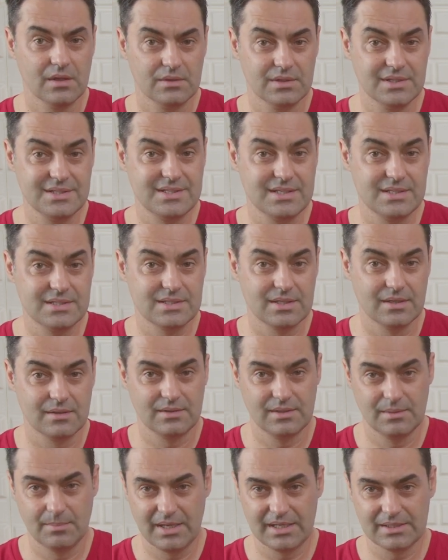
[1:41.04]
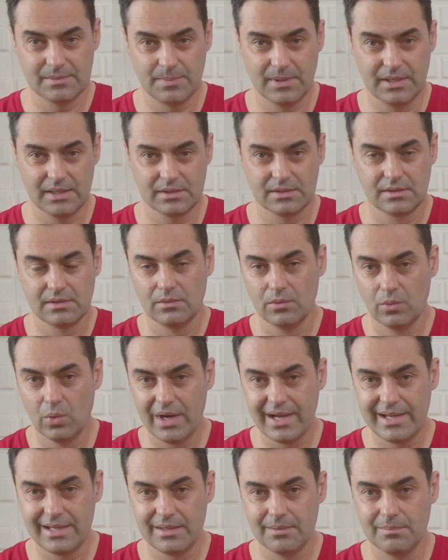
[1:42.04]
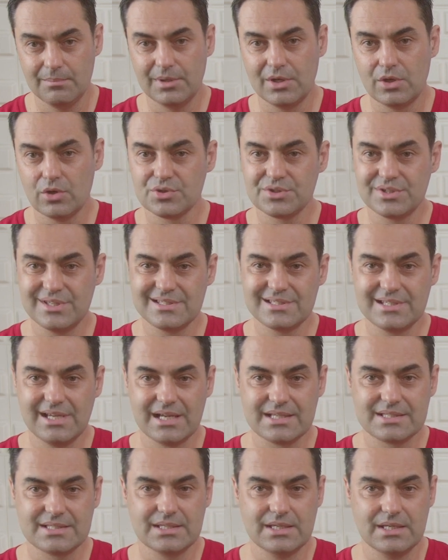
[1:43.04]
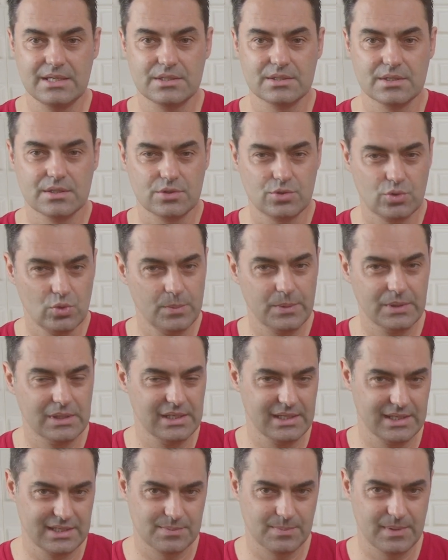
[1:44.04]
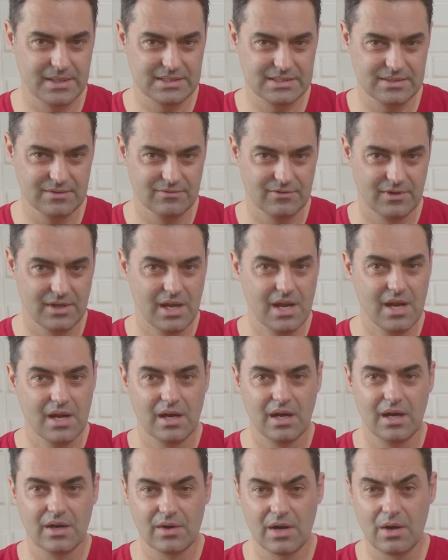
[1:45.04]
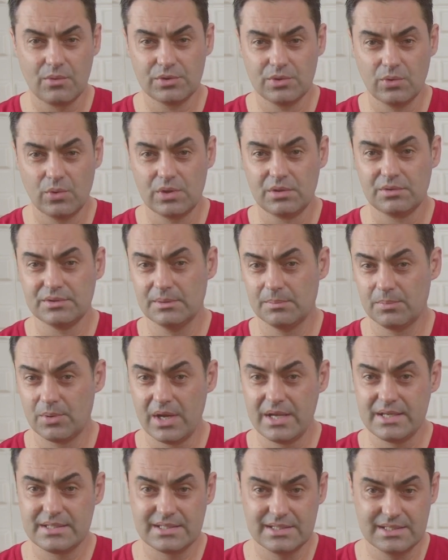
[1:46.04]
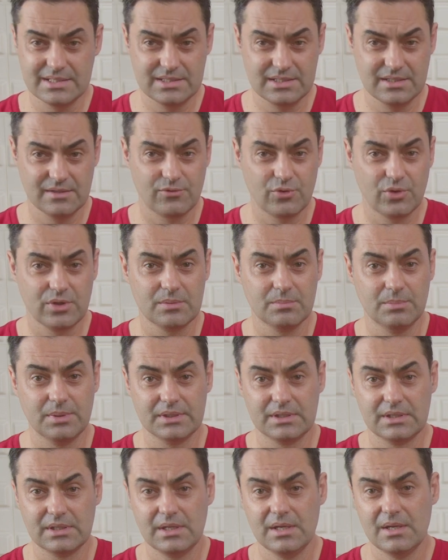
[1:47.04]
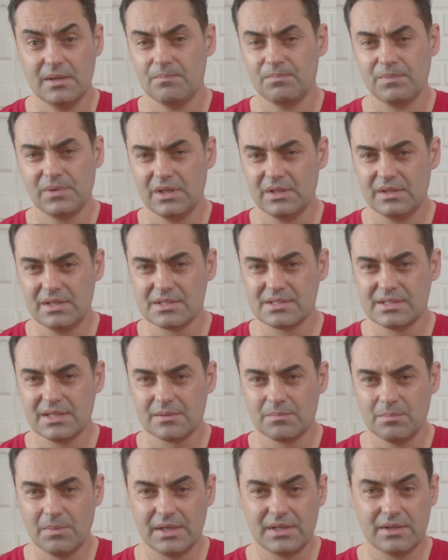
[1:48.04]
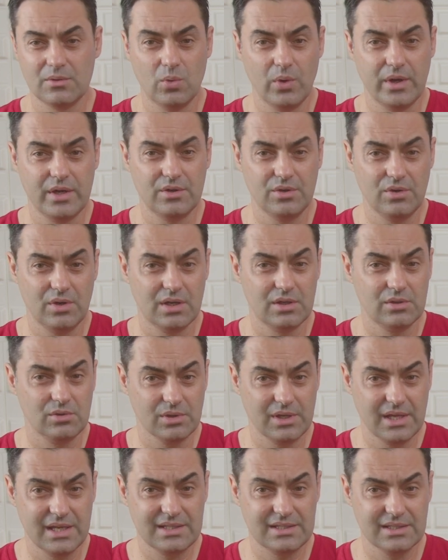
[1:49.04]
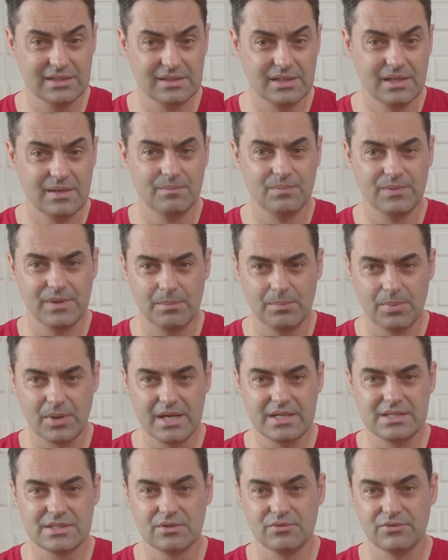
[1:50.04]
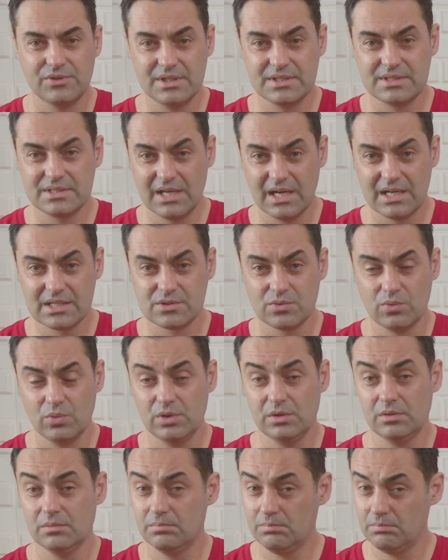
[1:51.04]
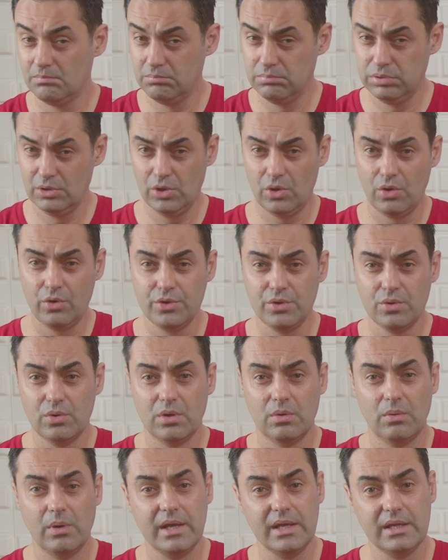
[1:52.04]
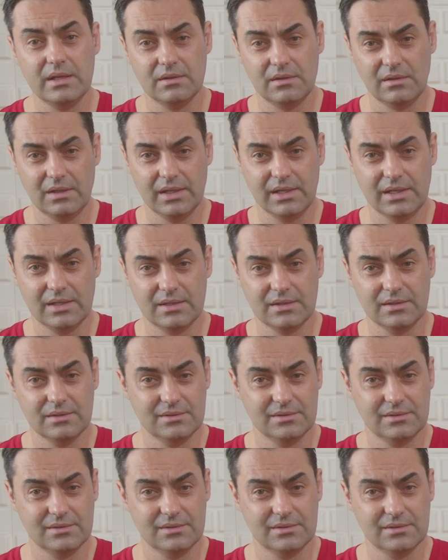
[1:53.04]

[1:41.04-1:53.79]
This is the bad part. Why? Because this gas is stupidly expensive. Around the world the price is different, but it does not matter where you are located, the price of this gas will blow you away like